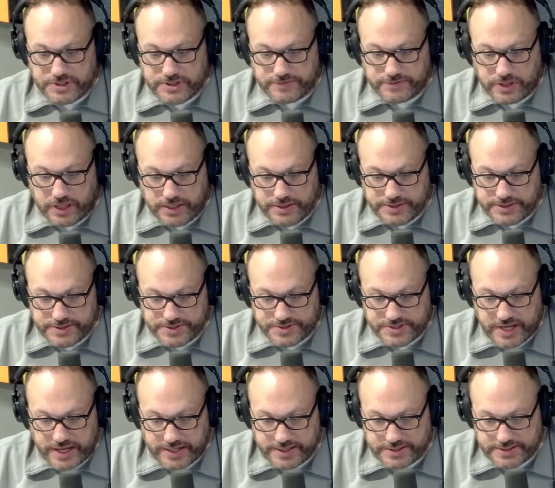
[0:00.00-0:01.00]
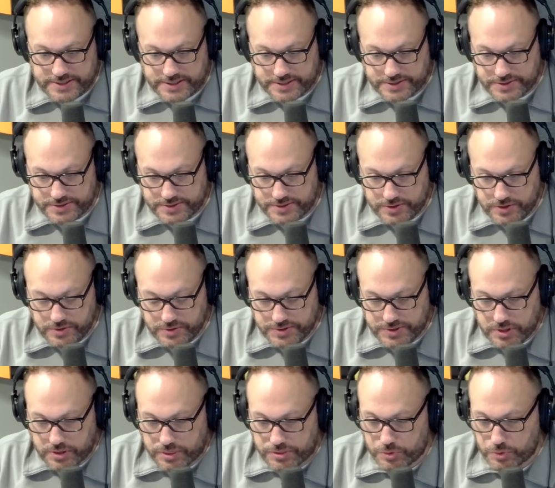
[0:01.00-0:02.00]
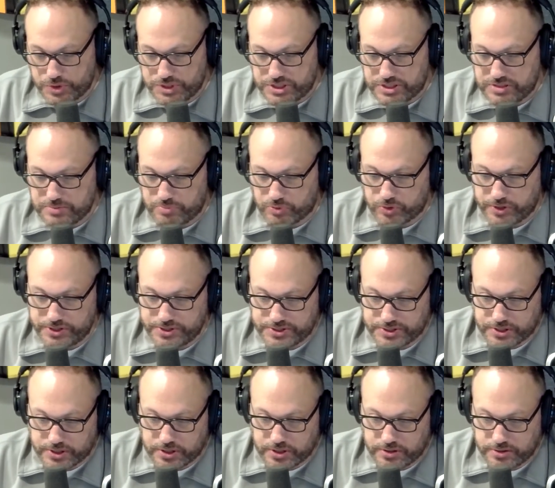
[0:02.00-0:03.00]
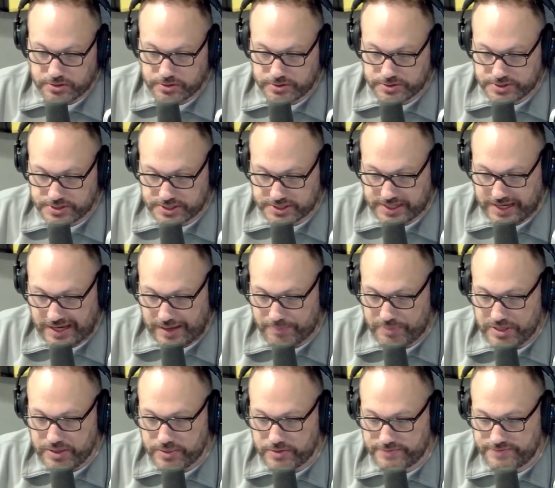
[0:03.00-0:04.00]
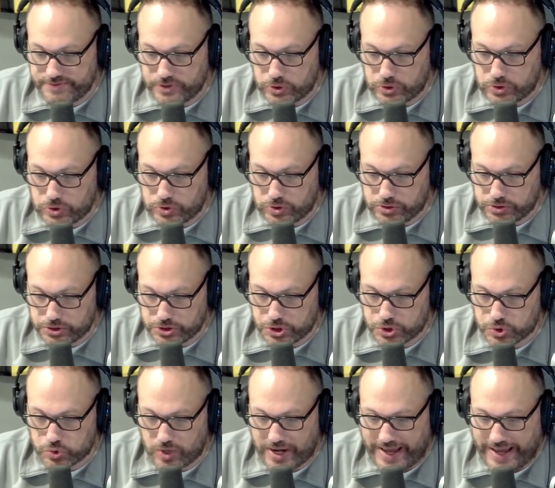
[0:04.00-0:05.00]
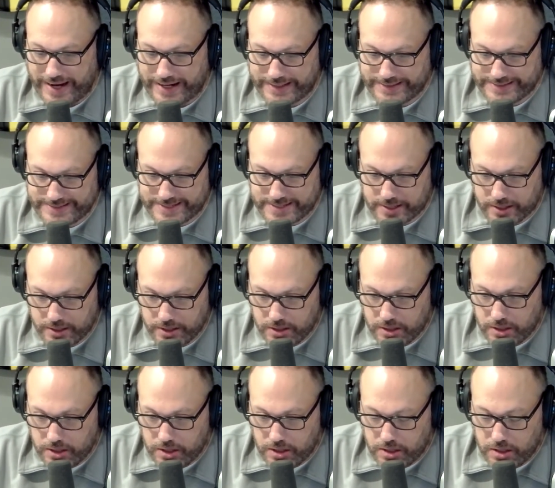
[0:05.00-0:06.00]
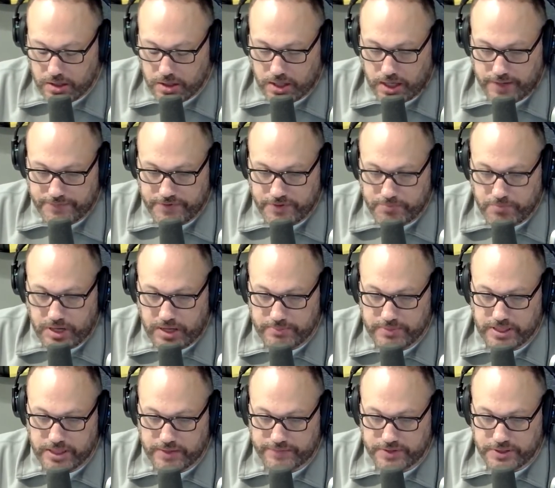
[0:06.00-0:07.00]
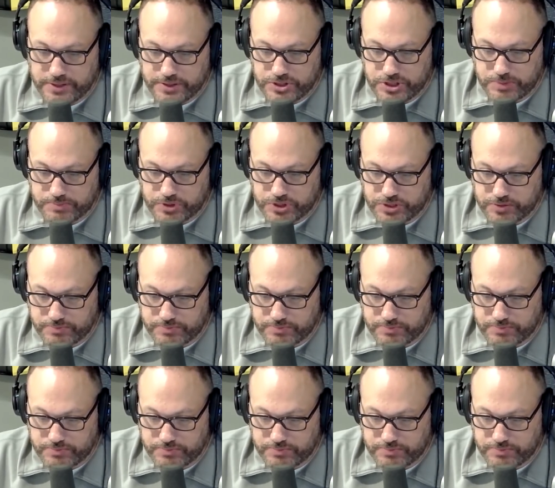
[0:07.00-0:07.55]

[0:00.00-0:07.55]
of London scientists used a 3D printer to copy the vocal tract of the mummy of an Egyptian